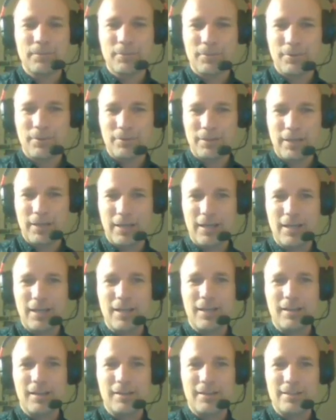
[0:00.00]
Okay,
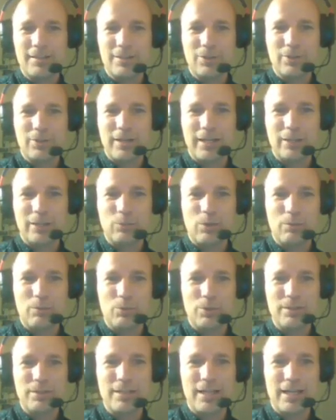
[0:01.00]
let's look at it one more
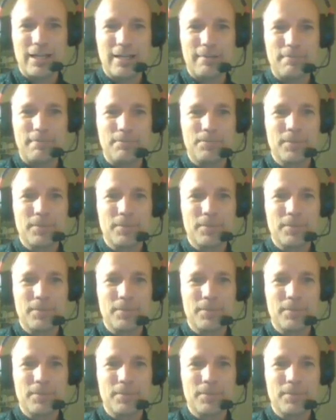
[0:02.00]
time.